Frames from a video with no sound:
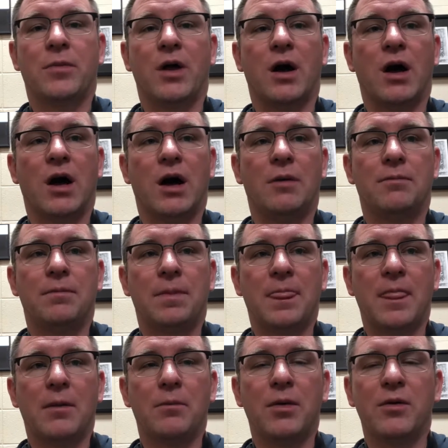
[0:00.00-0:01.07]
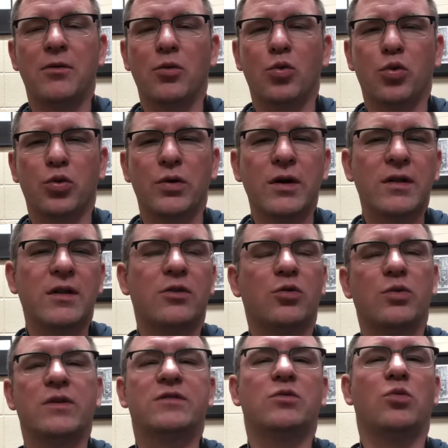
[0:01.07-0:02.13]
But really the
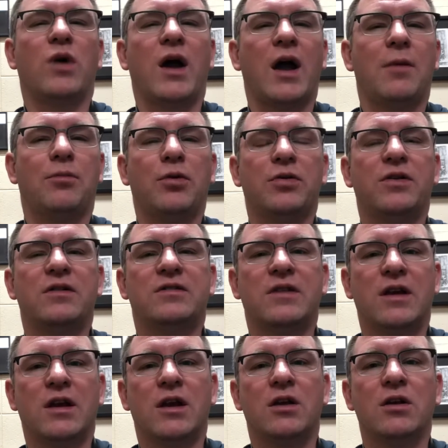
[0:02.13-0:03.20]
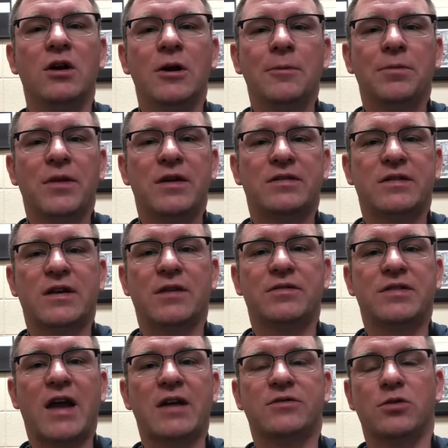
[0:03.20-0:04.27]
reason why I put this in is to give
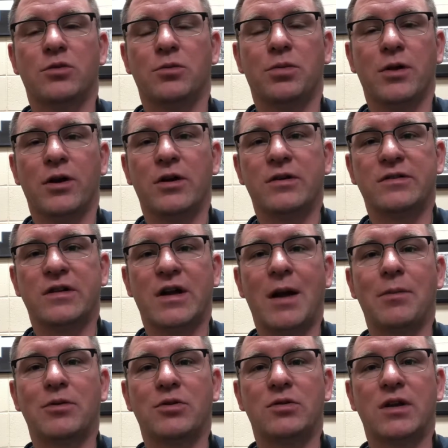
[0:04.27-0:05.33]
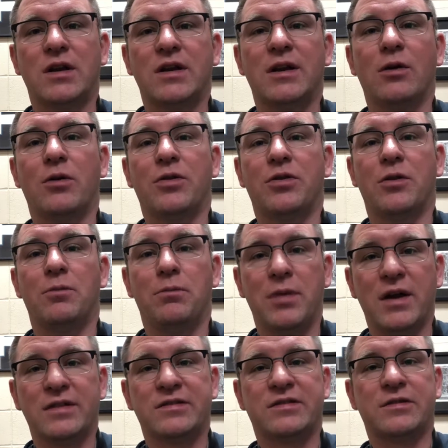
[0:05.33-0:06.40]
saxophone players an opportunity to deal with the
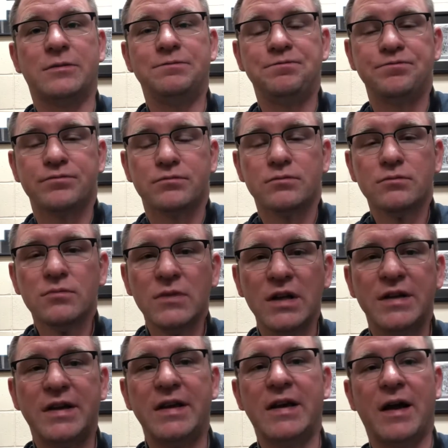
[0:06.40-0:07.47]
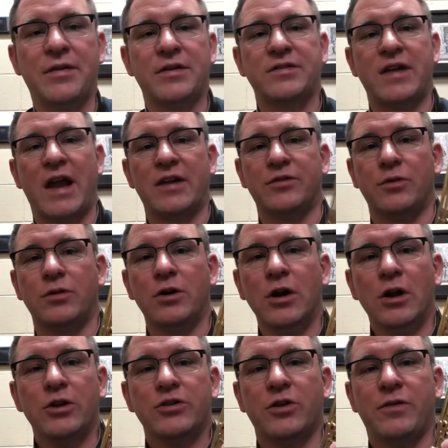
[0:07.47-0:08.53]
bis key on the saxophone.
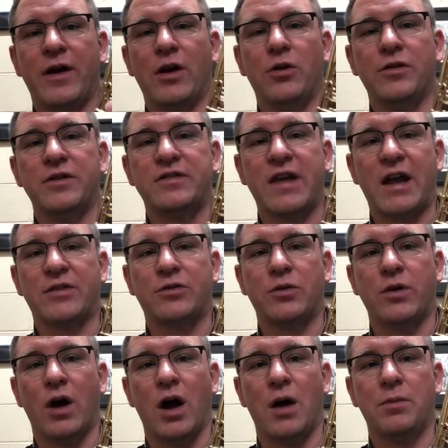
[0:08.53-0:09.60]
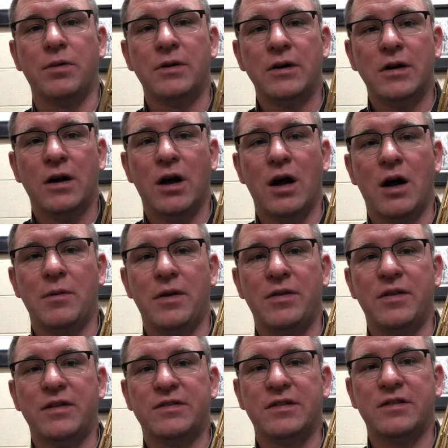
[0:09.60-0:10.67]
So if I hold the saxophone up,
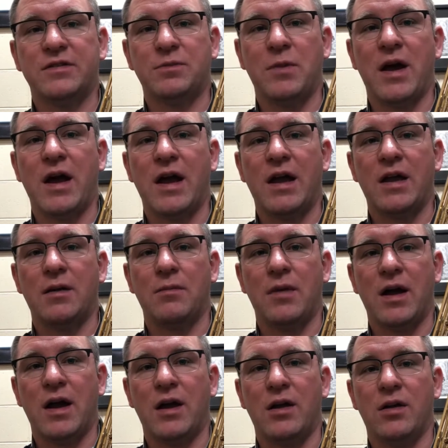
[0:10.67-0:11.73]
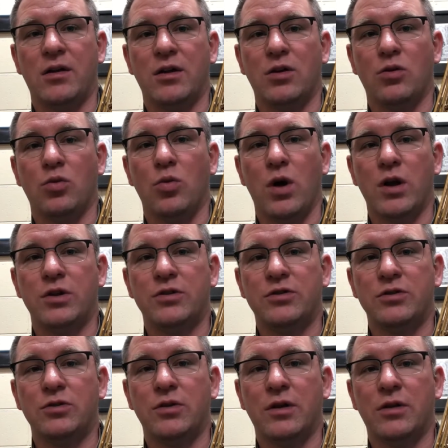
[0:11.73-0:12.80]
and this is my 1,
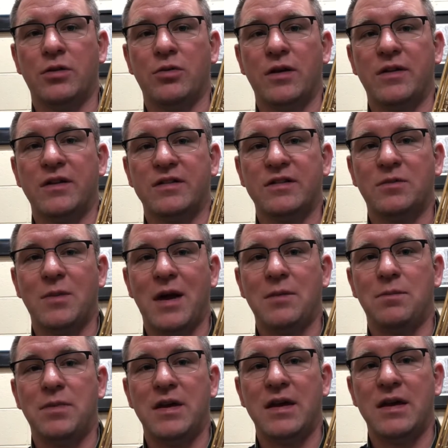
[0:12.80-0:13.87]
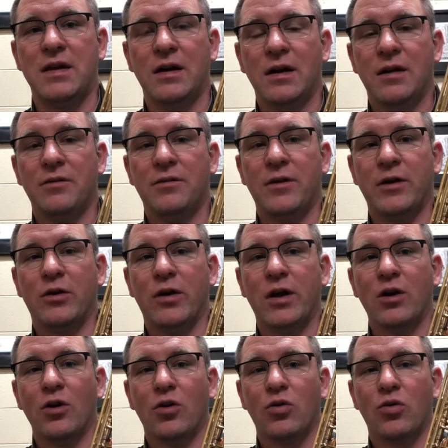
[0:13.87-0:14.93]
2, and 3. This is my B fingering.
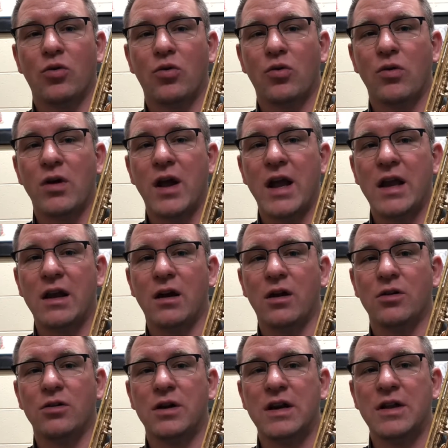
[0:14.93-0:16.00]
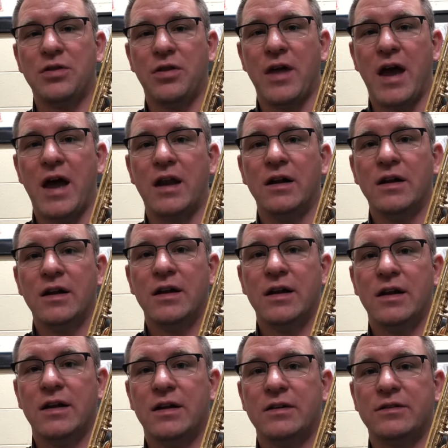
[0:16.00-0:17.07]
Right underneath that
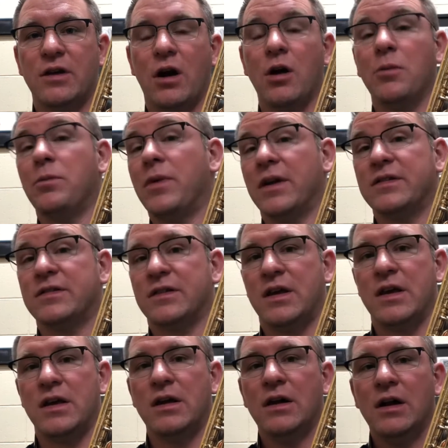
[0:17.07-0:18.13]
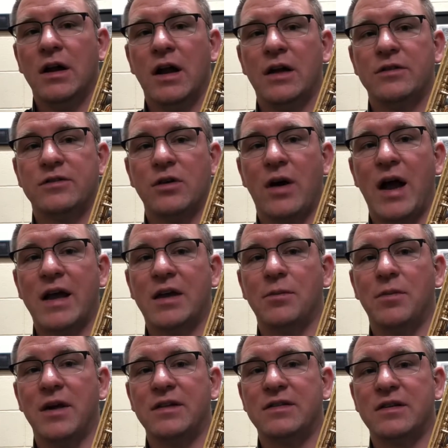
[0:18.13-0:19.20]
is our bis key. And so I
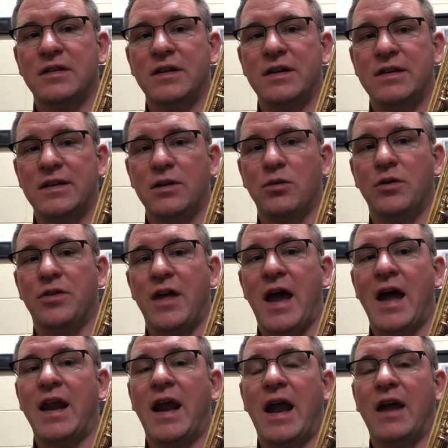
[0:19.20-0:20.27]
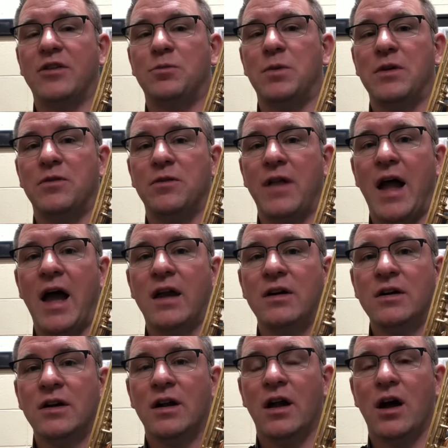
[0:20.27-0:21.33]
can basically deal with that as B
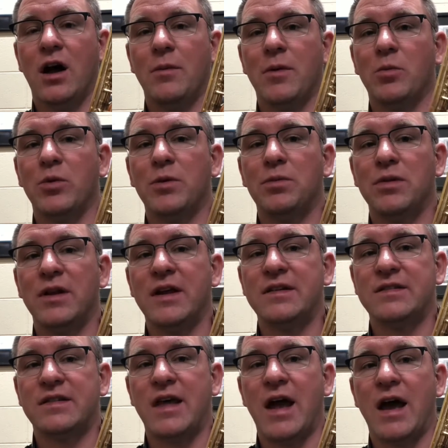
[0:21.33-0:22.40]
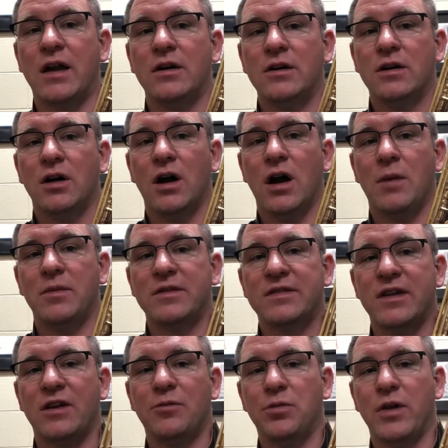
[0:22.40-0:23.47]
flat and replace that.
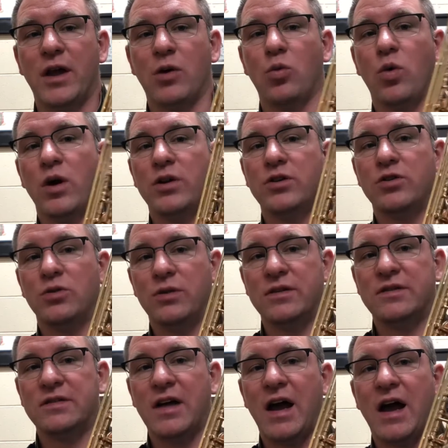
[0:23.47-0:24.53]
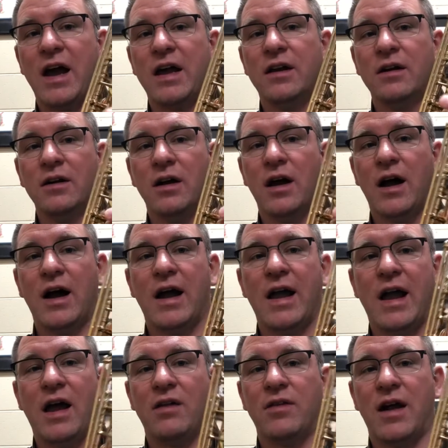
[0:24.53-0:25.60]
Instead of playing 1, 2 inside, I
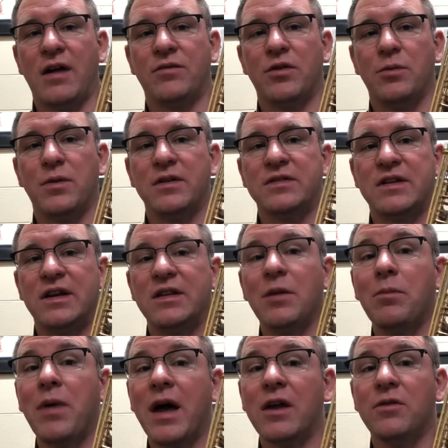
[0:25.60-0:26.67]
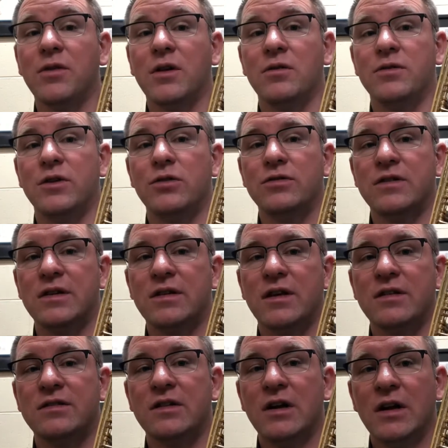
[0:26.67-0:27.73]
have the bis key. And the benefit of using
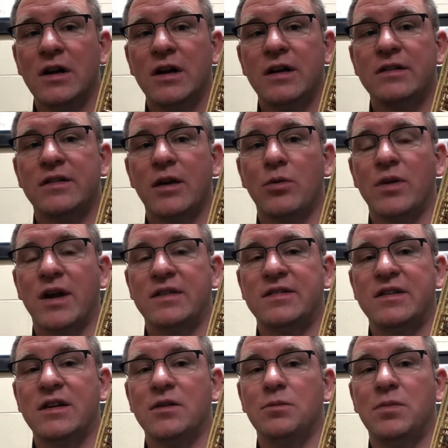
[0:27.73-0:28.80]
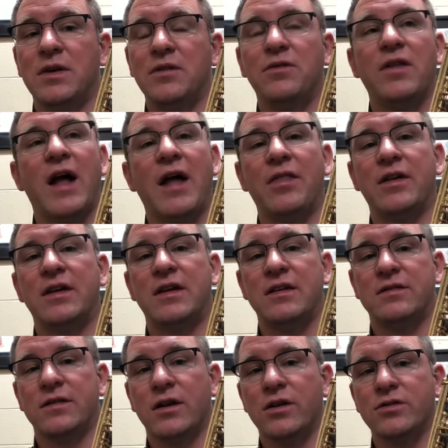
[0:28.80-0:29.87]
this is that when I see a B flat in the
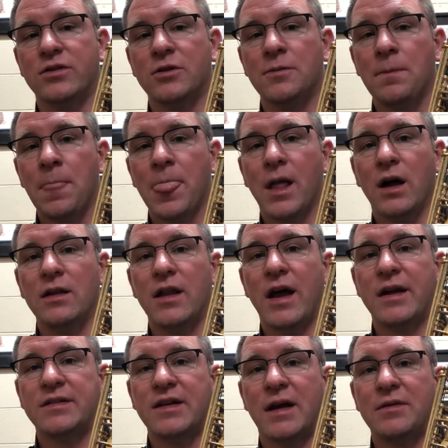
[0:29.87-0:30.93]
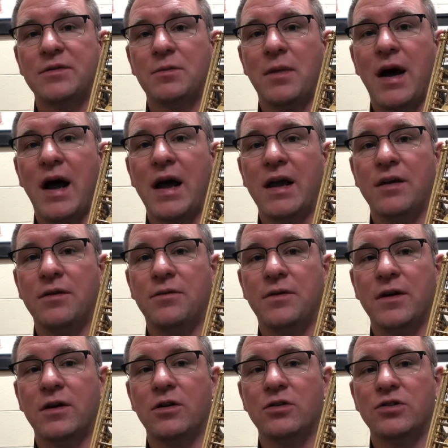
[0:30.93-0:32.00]
key signature, a lot of times my
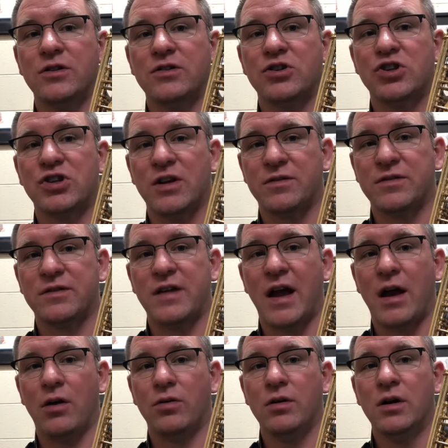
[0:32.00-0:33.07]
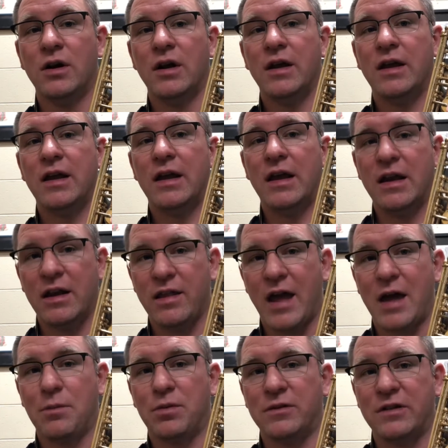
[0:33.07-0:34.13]
finger just shifts down into
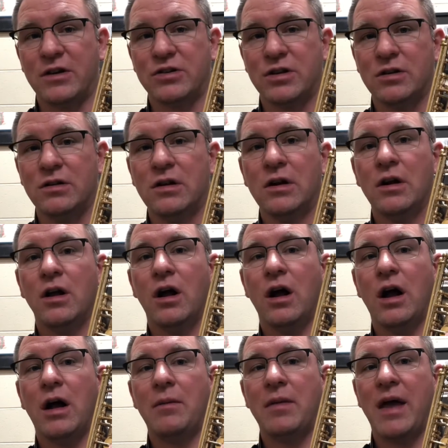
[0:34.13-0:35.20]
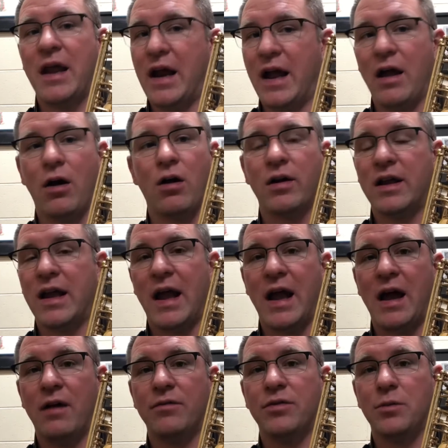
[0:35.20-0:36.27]
that position, and I already
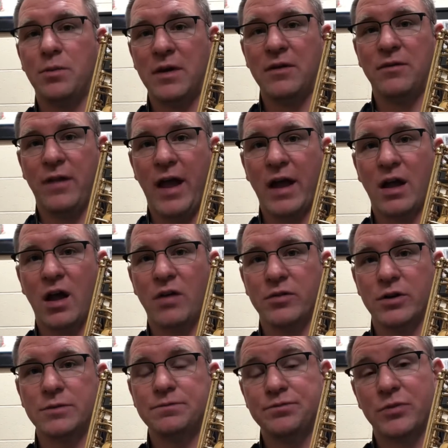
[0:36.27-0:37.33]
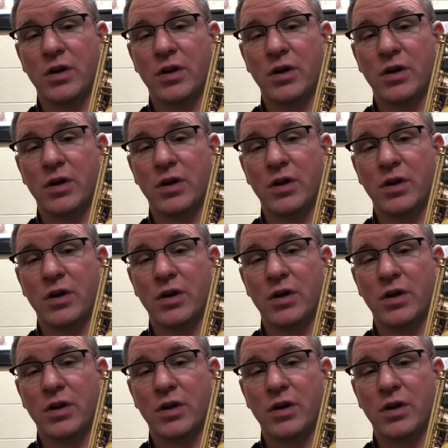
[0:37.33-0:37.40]
have the B flat covered.